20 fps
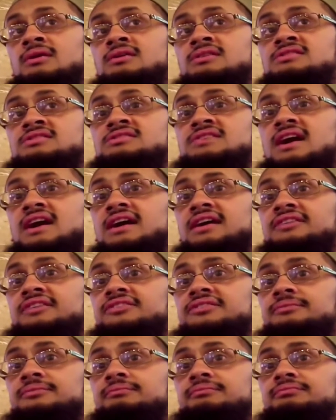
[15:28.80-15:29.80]

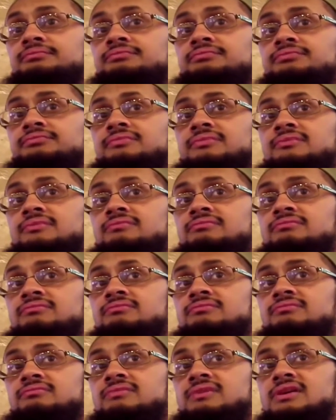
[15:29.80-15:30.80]
Sa'ad
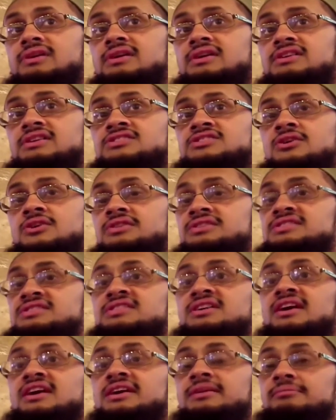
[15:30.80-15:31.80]
is going to
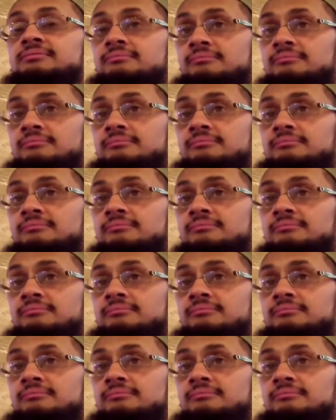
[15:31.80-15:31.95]
die.